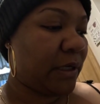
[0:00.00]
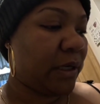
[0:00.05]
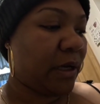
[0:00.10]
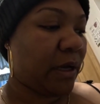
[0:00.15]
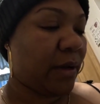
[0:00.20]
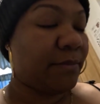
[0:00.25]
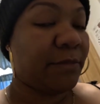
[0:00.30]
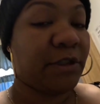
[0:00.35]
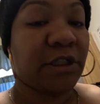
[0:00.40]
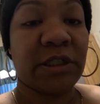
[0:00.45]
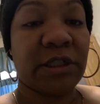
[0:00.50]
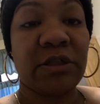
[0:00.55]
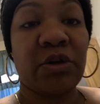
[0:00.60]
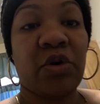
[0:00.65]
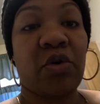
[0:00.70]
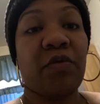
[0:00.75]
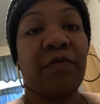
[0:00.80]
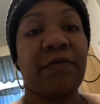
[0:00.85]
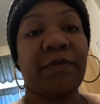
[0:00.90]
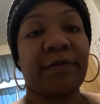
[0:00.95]
I'm just
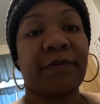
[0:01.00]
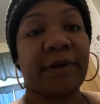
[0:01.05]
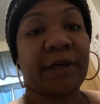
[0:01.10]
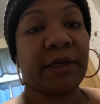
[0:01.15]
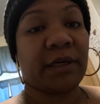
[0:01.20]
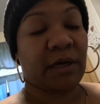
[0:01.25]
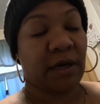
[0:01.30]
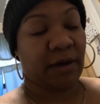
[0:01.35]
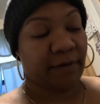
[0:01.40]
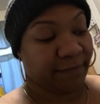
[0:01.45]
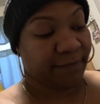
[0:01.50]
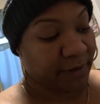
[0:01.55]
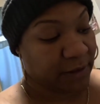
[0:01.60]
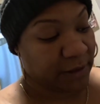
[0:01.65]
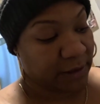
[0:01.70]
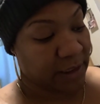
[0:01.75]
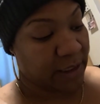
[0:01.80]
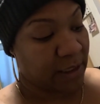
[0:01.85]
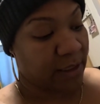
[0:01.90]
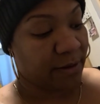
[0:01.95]
over it. I
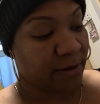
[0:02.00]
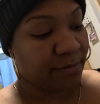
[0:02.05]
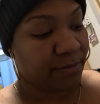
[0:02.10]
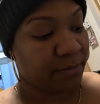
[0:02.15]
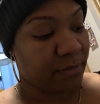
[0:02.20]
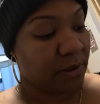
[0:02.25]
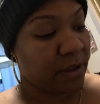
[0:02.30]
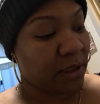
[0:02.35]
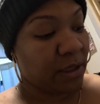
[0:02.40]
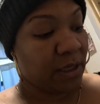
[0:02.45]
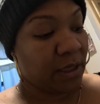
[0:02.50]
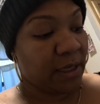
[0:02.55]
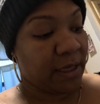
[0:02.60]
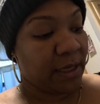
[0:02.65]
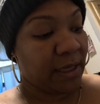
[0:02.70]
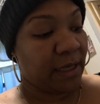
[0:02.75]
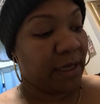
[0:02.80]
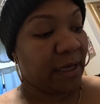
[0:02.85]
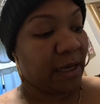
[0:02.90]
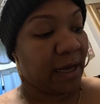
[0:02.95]
really am.
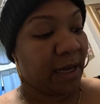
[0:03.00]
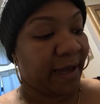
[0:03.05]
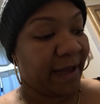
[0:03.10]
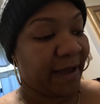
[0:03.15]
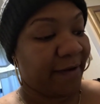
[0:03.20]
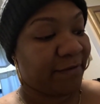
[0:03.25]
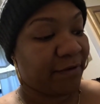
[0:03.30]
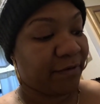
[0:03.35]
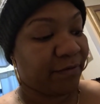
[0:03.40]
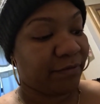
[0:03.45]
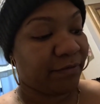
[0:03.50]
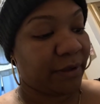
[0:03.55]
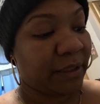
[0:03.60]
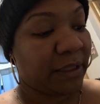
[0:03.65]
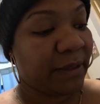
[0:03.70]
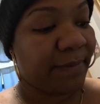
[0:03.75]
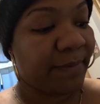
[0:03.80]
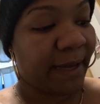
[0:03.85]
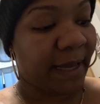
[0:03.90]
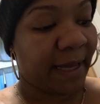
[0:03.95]
I have a
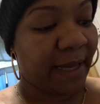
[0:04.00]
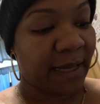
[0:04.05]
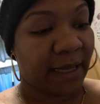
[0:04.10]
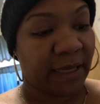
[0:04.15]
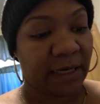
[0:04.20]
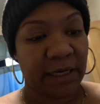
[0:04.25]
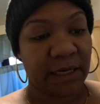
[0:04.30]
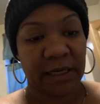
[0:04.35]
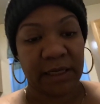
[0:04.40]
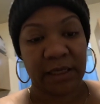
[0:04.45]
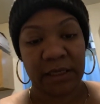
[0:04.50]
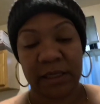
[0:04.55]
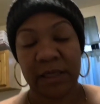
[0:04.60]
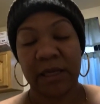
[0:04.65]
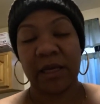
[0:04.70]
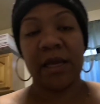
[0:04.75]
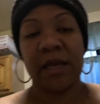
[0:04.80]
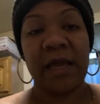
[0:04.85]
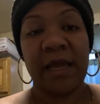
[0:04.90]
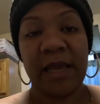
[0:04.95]
really bad
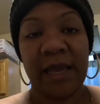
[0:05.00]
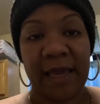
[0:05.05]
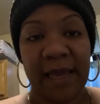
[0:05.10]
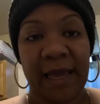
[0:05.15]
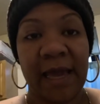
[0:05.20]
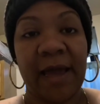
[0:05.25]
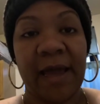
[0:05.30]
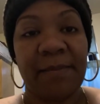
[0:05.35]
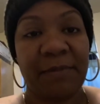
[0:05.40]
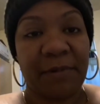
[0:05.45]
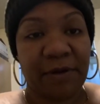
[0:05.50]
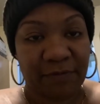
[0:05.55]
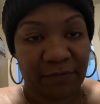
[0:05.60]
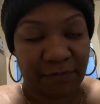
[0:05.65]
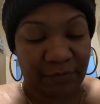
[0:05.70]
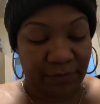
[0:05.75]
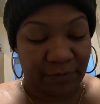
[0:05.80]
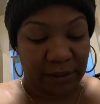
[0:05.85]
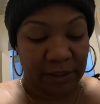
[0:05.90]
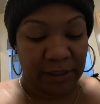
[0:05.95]
headache. It had me
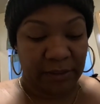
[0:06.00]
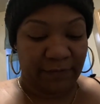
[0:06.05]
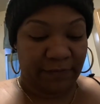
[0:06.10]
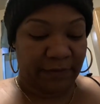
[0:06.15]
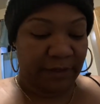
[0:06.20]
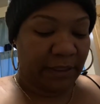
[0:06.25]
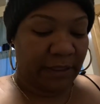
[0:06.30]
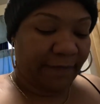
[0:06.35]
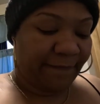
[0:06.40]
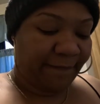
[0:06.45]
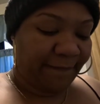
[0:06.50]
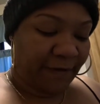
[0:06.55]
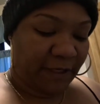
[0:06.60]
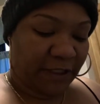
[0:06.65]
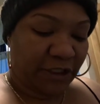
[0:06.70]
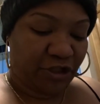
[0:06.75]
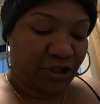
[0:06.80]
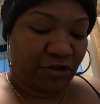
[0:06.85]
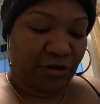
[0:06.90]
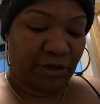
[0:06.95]
really, really
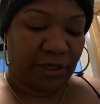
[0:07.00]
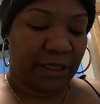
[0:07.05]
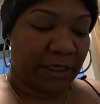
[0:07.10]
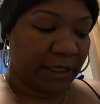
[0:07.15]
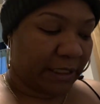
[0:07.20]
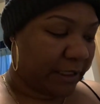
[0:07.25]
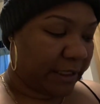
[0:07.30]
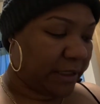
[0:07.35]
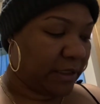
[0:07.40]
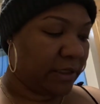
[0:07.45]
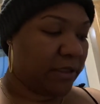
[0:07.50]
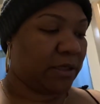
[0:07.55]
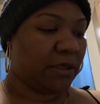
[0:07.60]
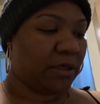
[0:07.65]
frustrated.